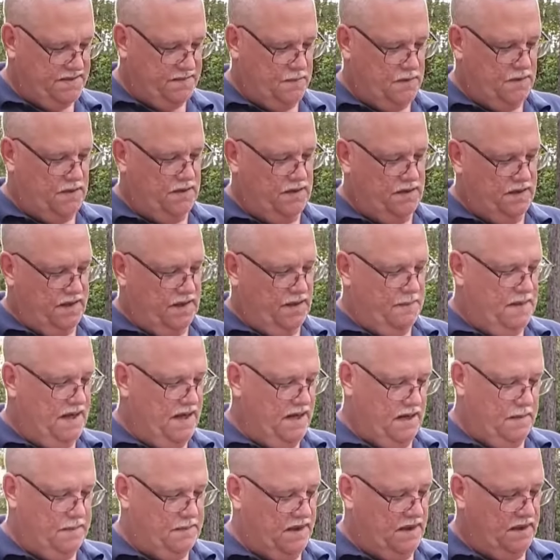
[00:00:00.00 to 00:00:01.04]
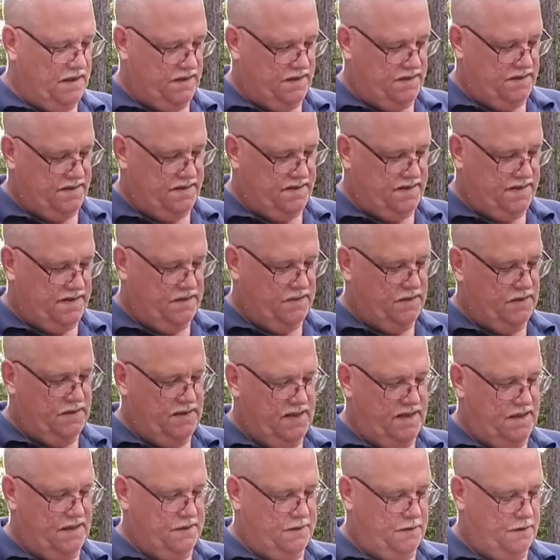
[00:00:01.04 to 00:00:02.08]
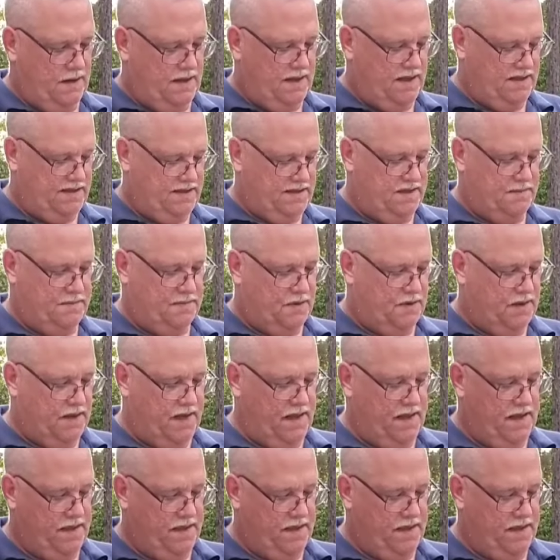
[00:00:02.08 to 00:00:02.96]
we're only going to make it better because it's going to allow the crickets to breathe.